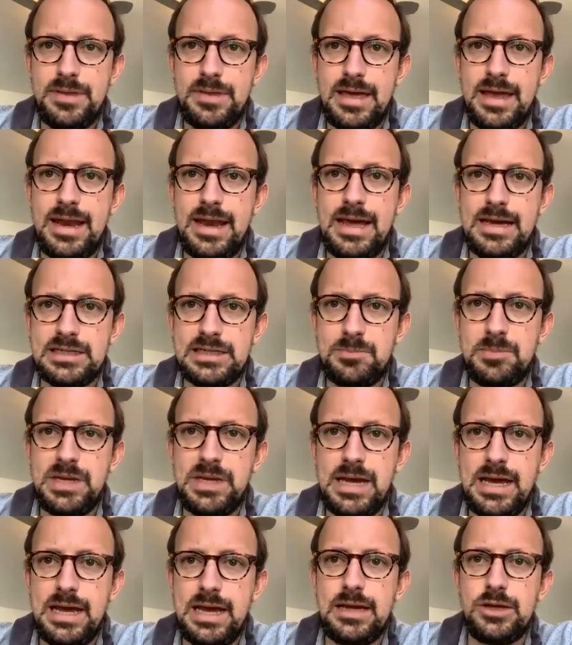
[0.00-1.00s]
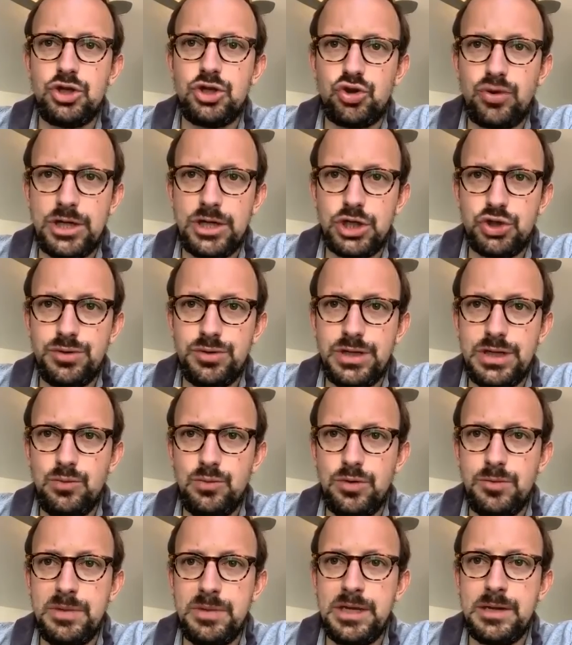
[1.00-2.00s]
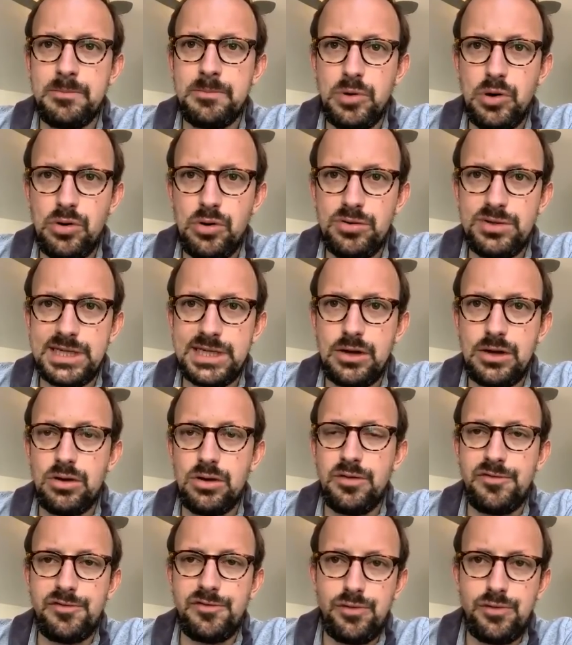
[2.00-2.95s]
that SBA and Treasury would be imposing on the